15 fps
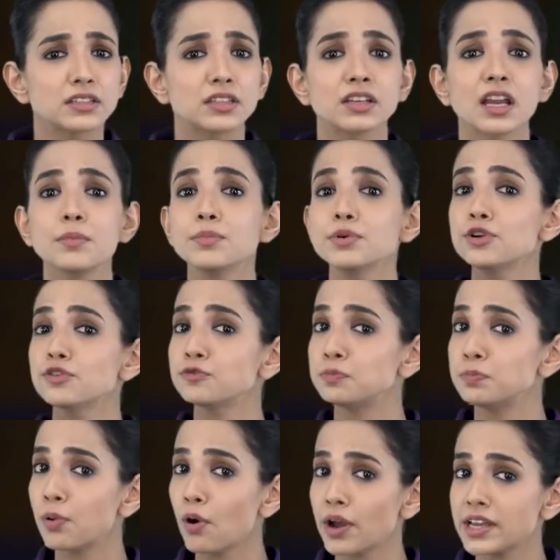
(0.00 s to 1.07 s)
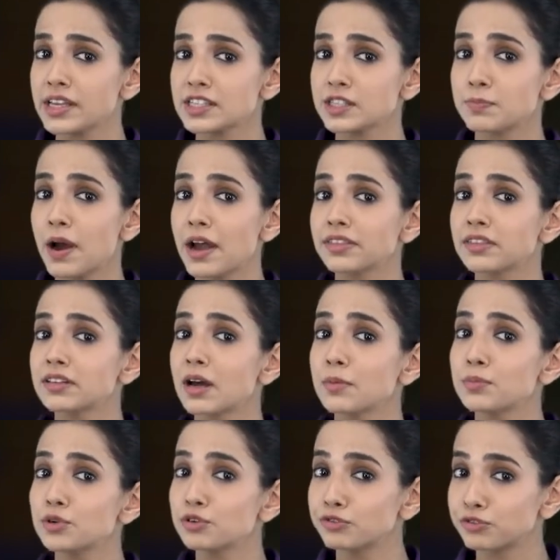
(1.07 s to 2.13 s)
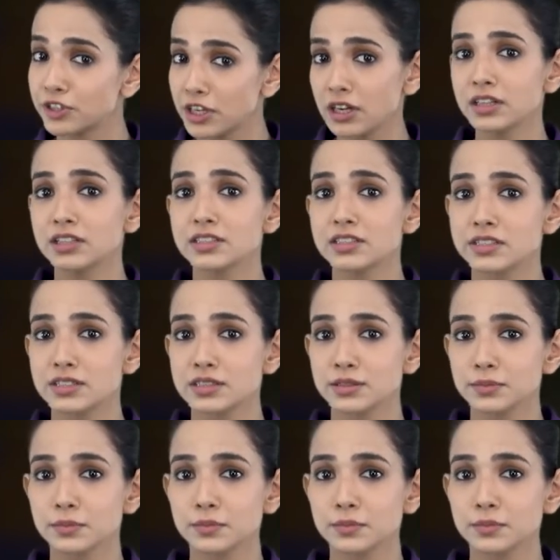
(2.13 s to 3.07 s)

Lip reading: the number of boys by the number of girls.